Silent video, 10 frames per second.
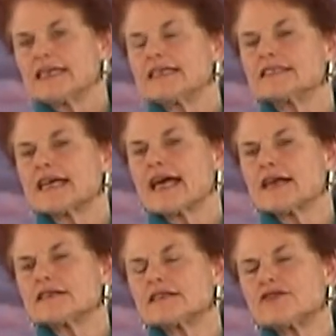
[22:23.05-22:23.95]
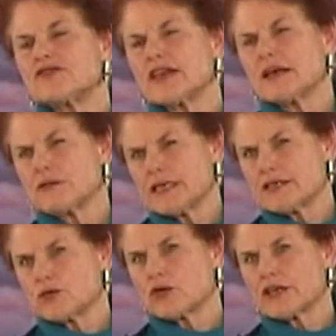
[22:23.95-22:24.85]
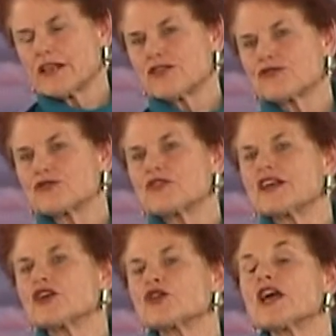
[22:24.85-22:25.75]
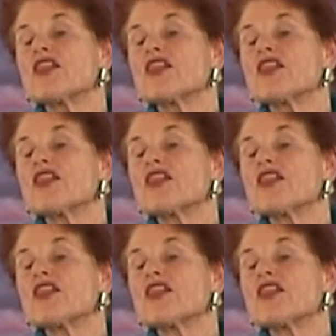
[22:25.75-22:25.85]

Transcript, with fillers: is as the family is working through their